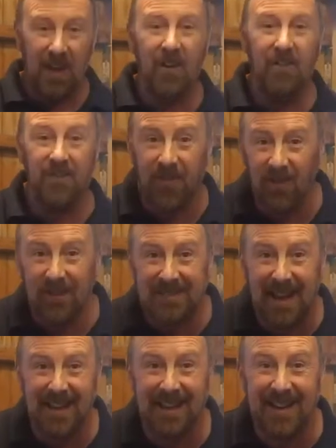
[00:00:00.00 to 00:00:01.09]
a full
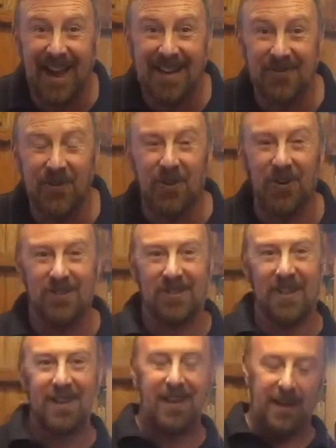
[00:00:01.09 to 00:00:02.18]
tank of gas for God's
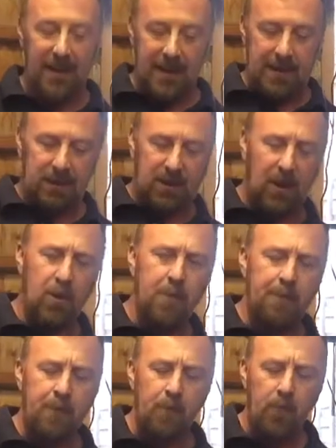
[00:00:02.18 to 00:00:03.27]
sake. So
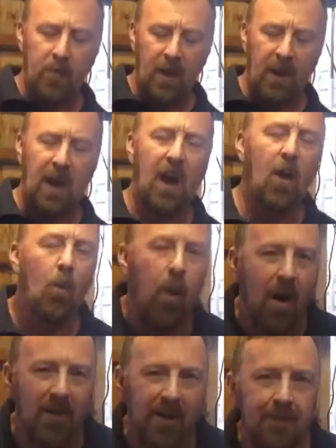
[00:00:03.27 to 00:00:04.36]
I'm
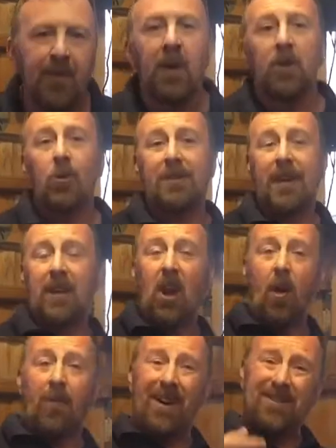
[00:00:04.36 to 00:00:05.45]
worried. Do I take the
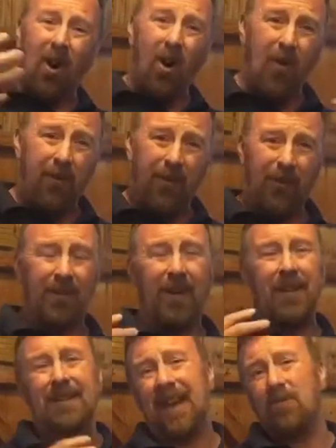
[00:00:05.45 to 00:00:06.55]
carburetors off
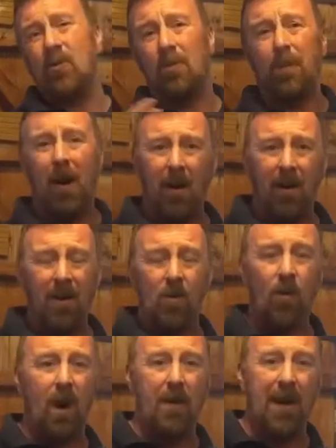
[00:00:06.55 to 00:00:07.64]
and then take them all apart and then
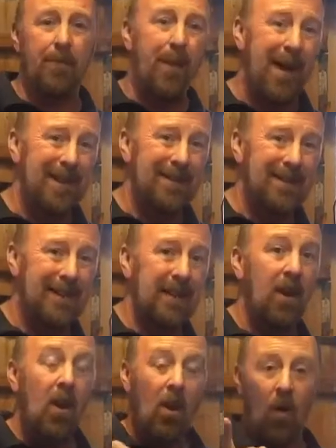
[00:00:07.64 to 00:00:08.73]
worry about the
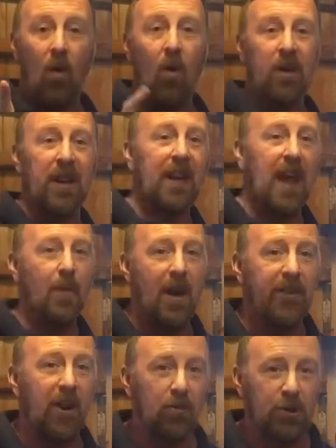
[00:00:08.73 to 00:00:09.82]
balancing? Or can I get away
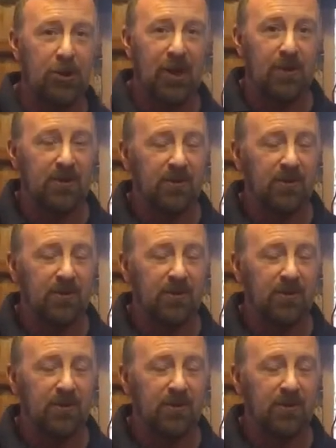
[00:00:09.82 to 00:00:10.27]
with an old cheat, which